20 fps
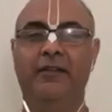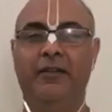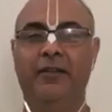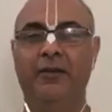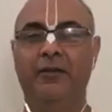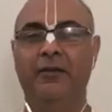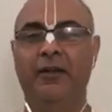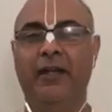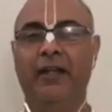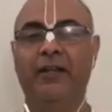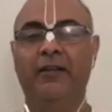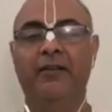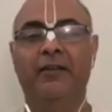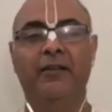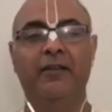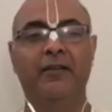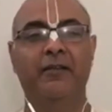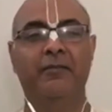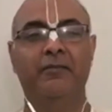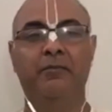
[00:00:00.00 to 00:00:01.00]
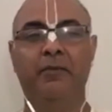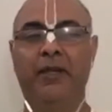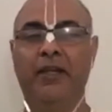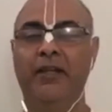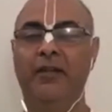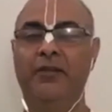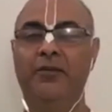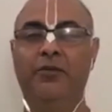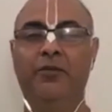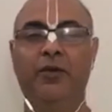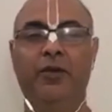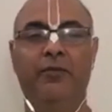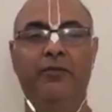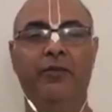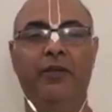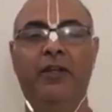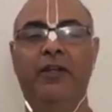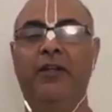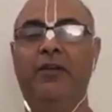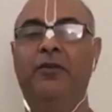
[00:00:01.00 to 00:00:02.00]
and men who are
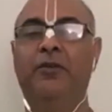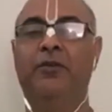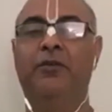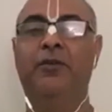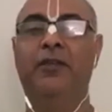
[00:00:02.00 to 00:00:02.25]
very good